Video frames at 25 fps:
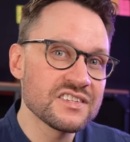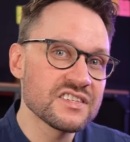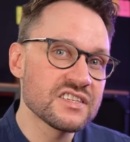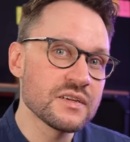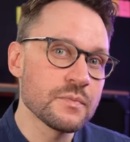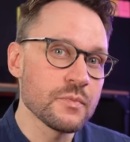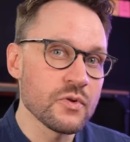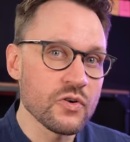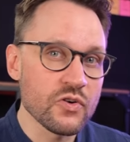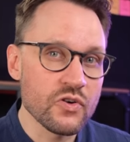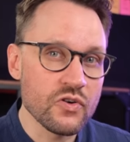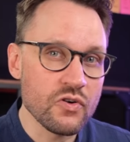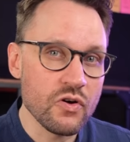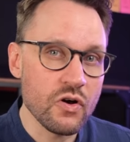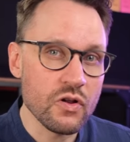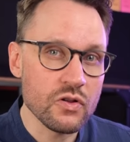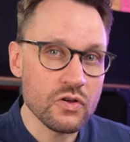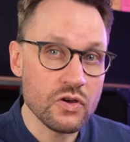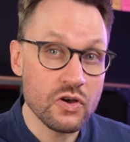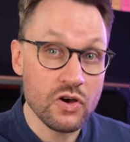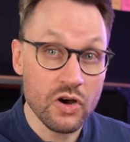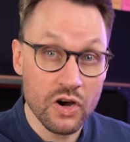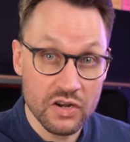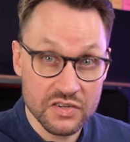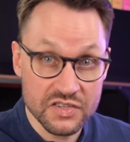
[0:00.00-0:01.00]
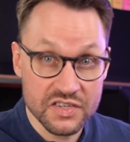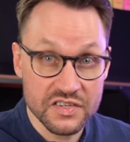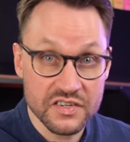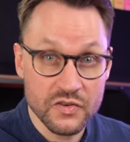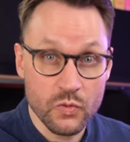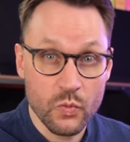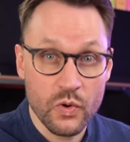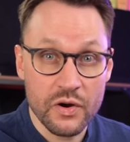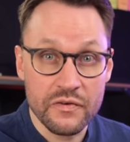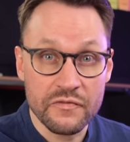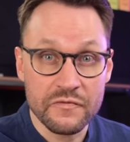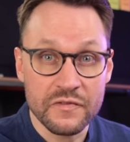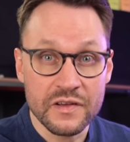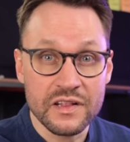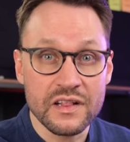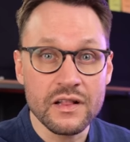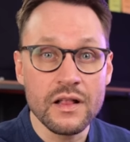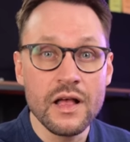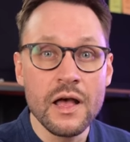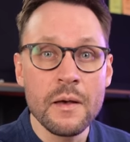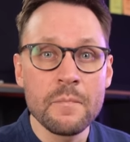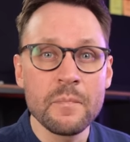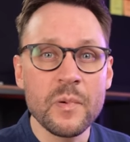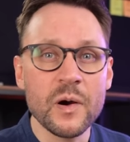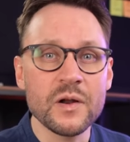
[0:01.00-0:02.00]
similar called Content Aware Fill,
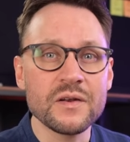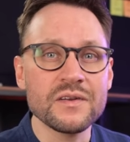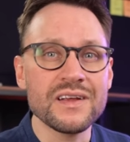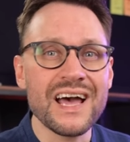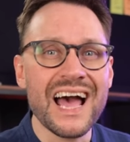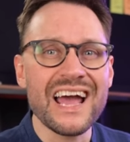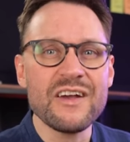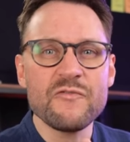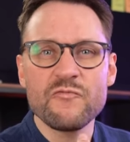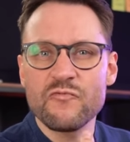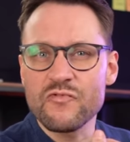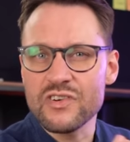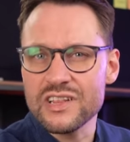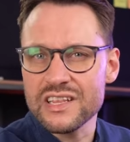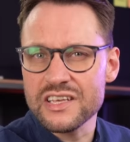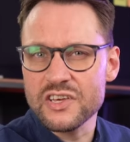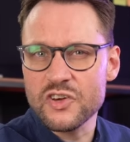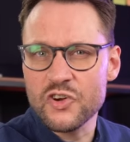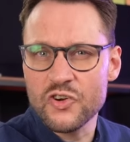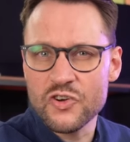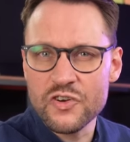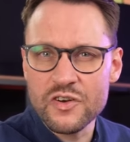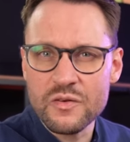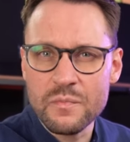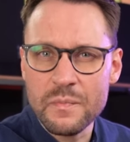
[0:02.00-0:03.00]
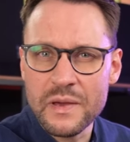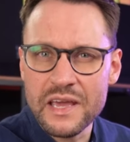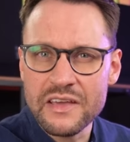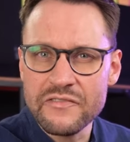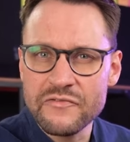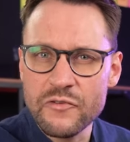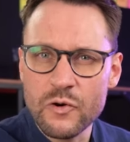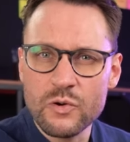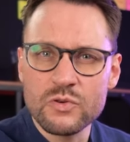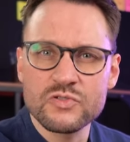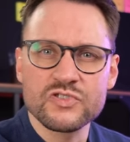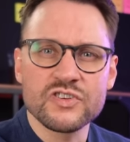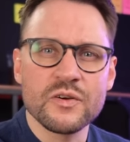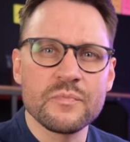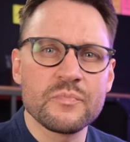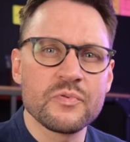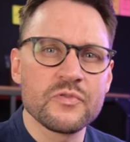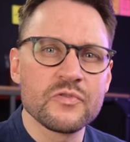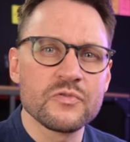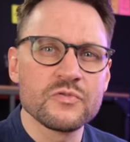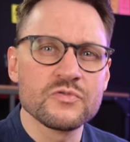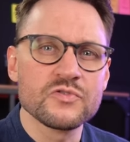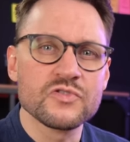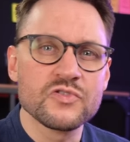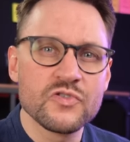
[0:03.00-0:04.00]
but I really couldn't make Photoshop
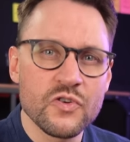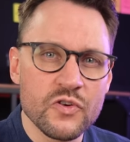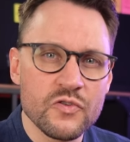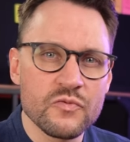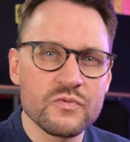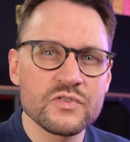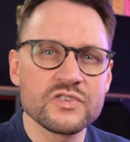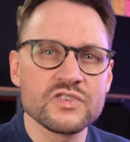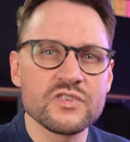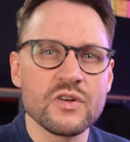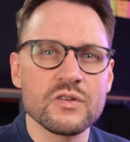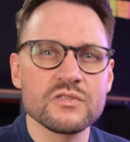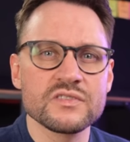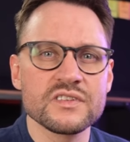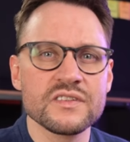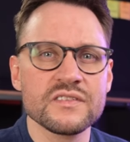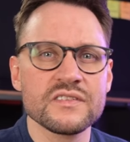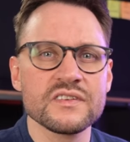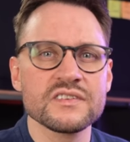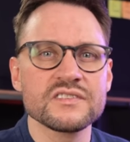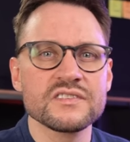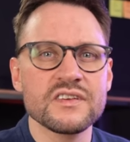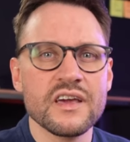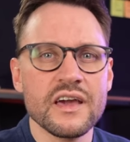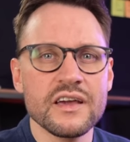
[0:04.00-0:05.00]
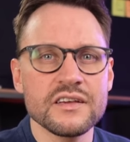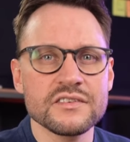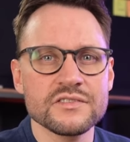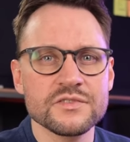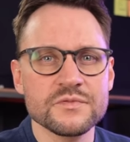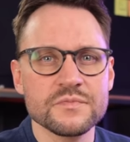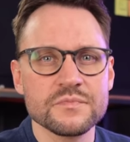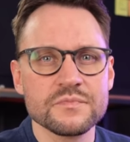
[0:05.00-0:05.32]
produce good results in this case.